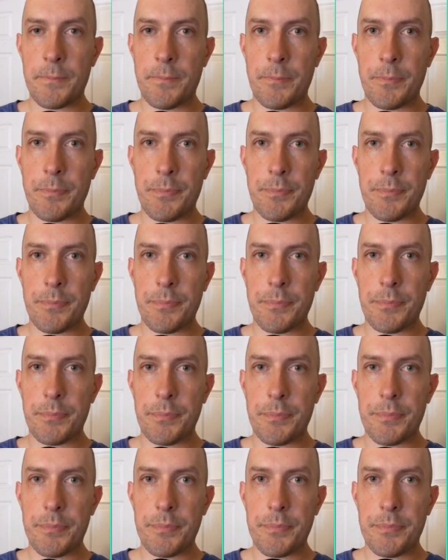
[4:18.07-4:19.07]

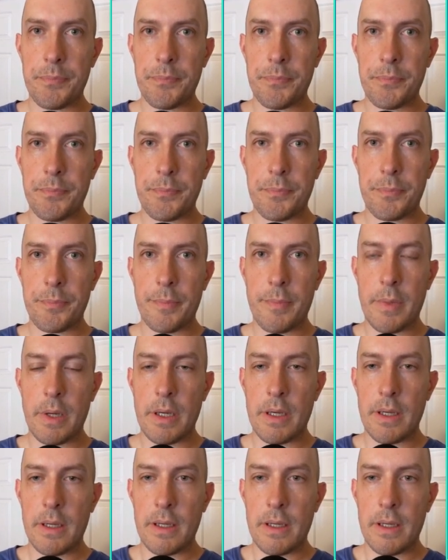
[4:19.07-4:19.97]
Nobody speaks.